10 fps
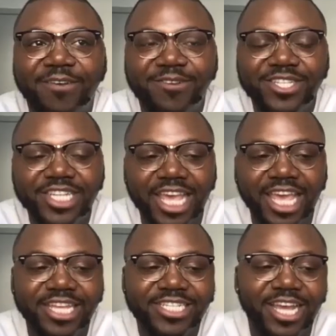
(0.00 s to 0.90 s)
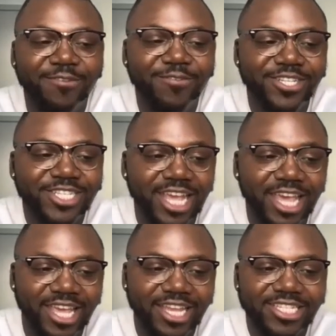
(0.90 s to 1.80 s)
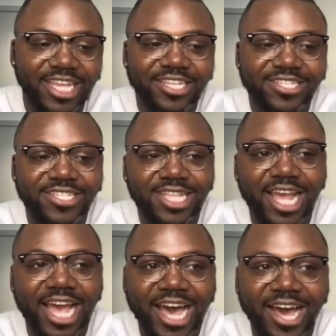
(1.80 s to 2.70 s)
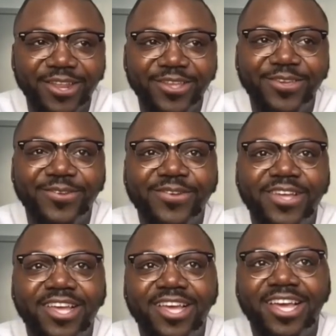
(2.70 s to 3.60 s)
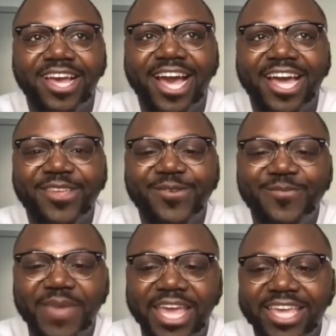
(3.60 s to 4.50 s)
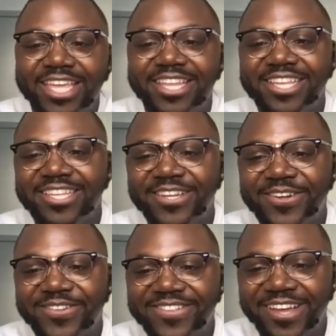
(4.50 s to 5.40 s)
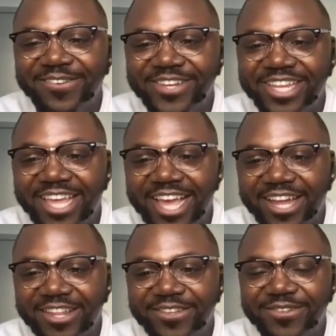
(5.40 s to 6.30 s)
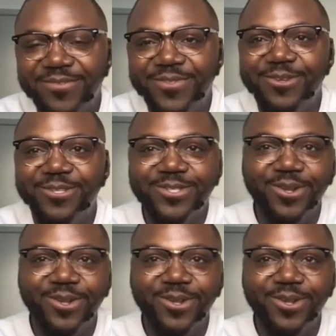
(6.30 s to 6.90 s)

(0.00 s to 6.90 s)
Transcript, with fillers: after change after change, and just like how do you how do you make it you know every day how do you new